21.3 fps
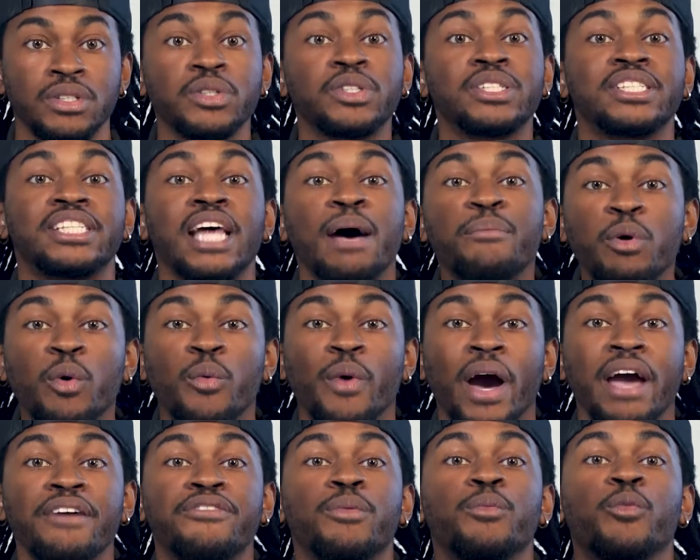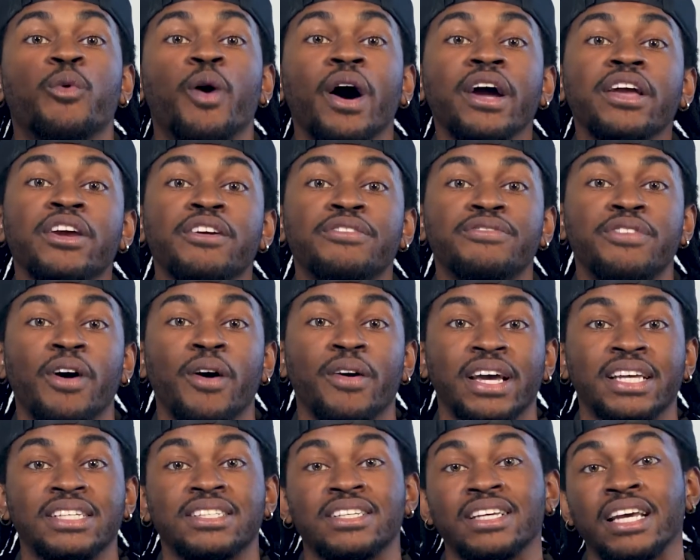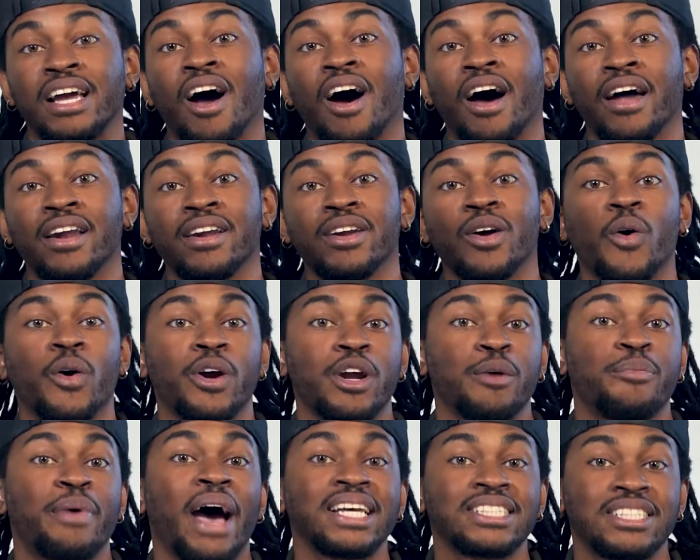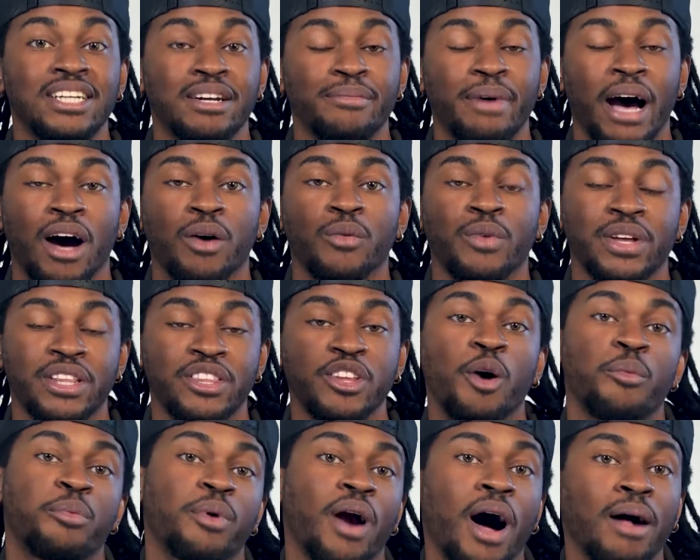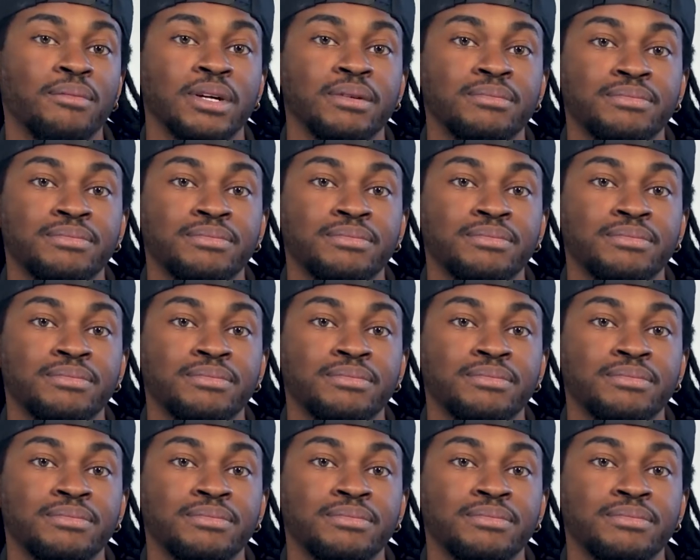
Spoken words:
You step away from what you're focusing on or you're passionate about with no problem.